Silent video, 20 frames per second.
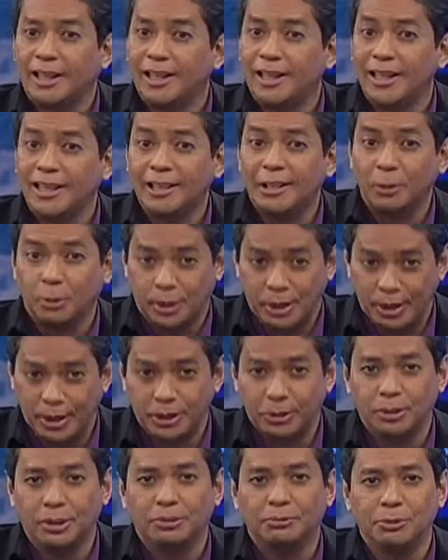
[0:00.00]
and look
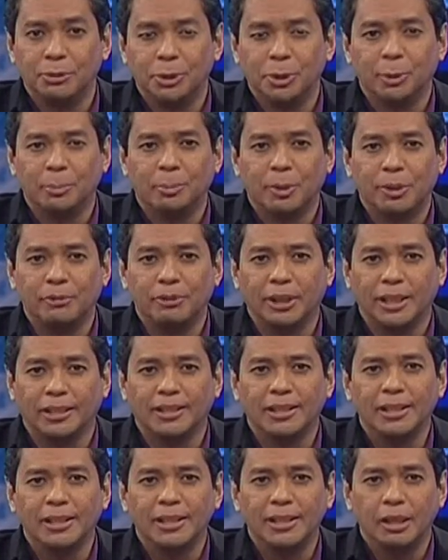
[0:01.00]
ahead to the future perfect
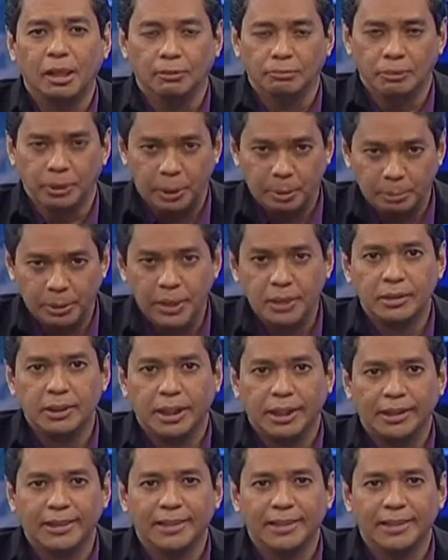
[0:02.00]
of Philippine tech.